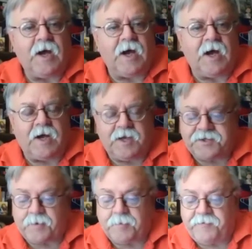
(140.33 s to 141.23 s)
uh,
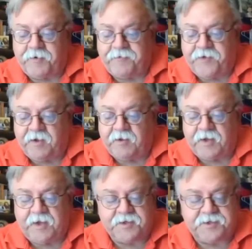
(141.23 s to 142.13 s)
some of your
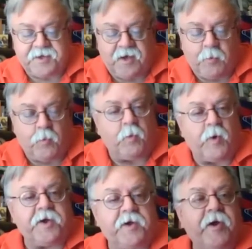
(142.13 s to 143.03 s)
feelings and
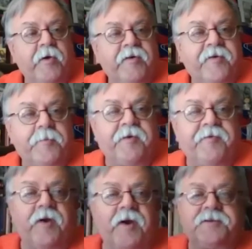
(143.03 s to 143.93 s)
what you're hearing from your
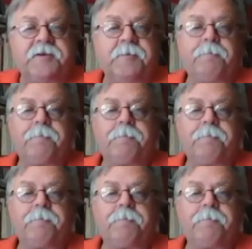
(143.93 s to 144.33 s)
friends.